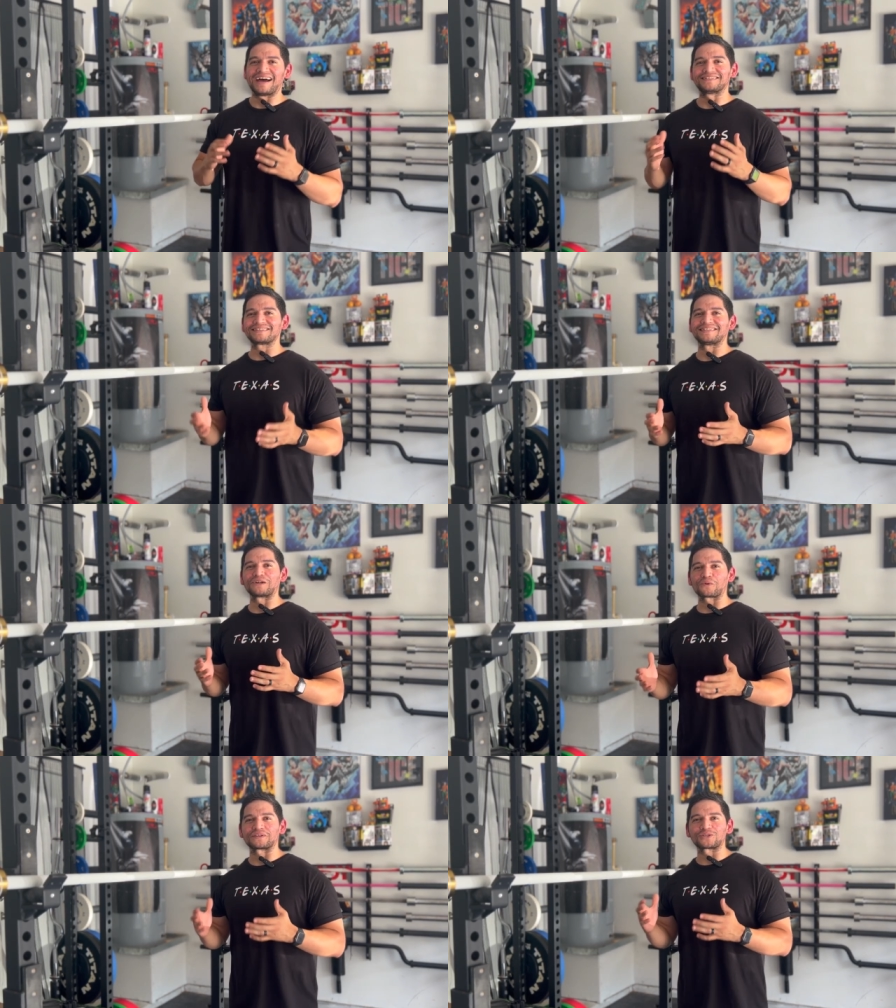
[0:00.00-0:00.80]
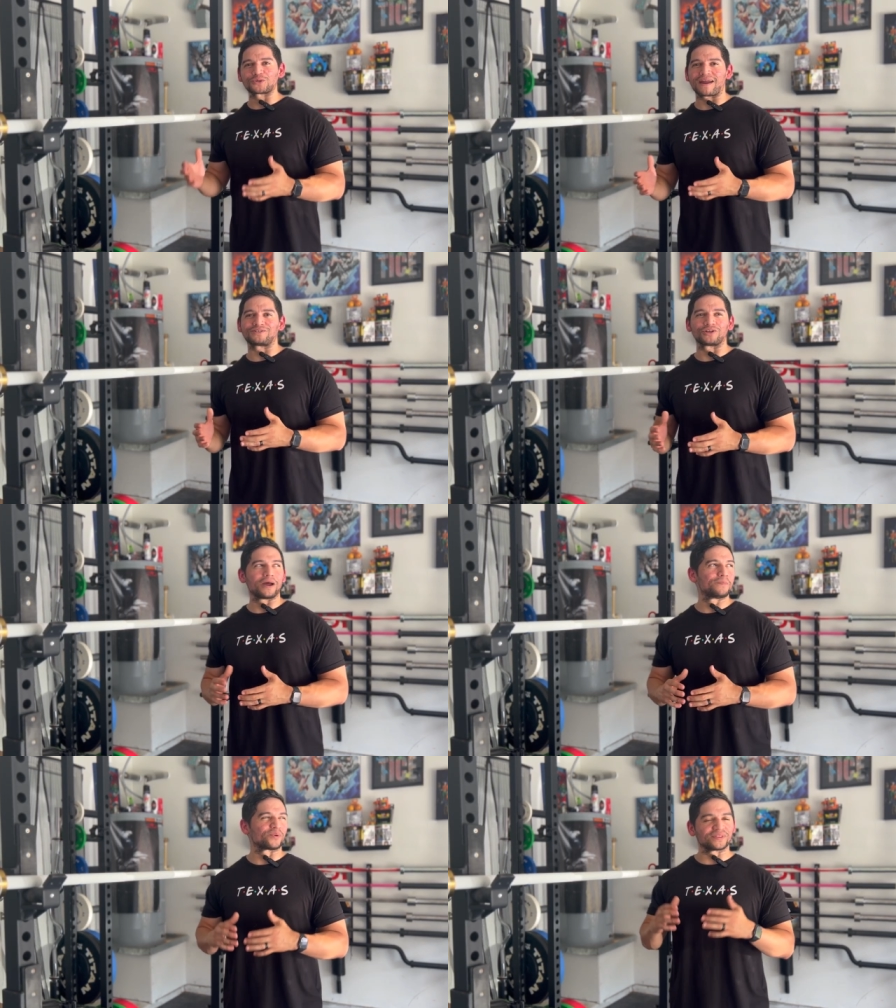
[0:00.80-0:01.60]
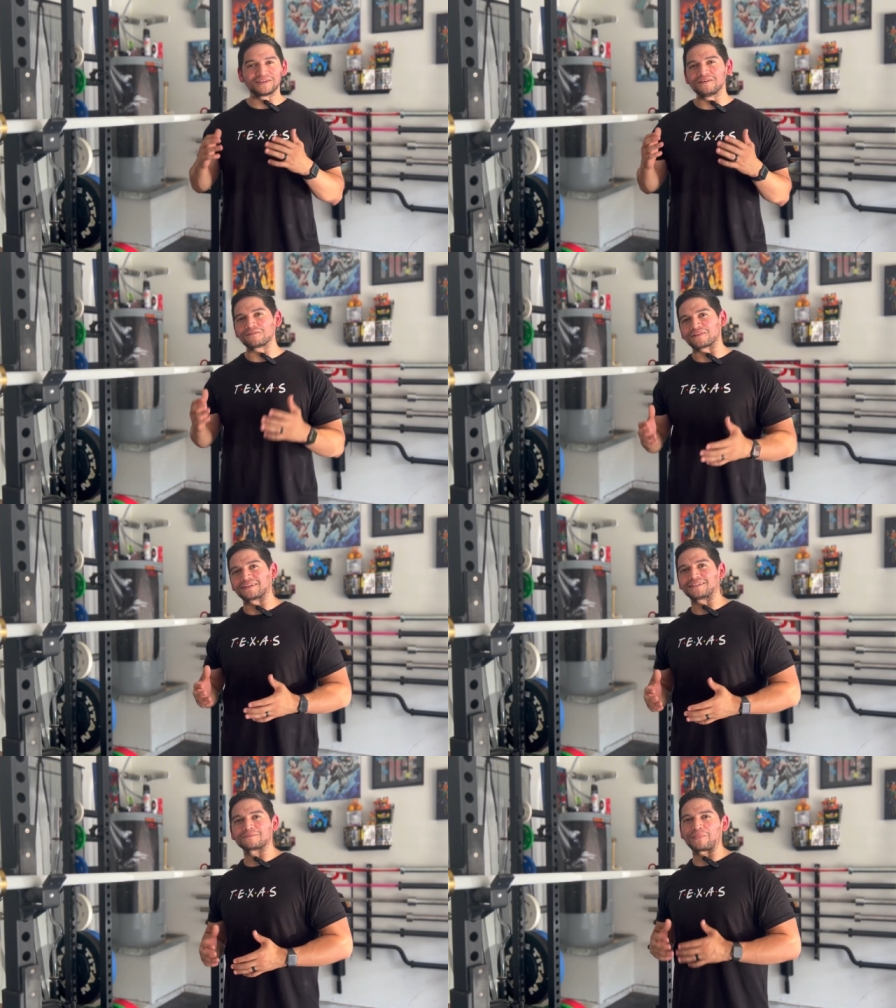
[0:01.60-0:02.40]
I just didn't want to scratch it up or leave like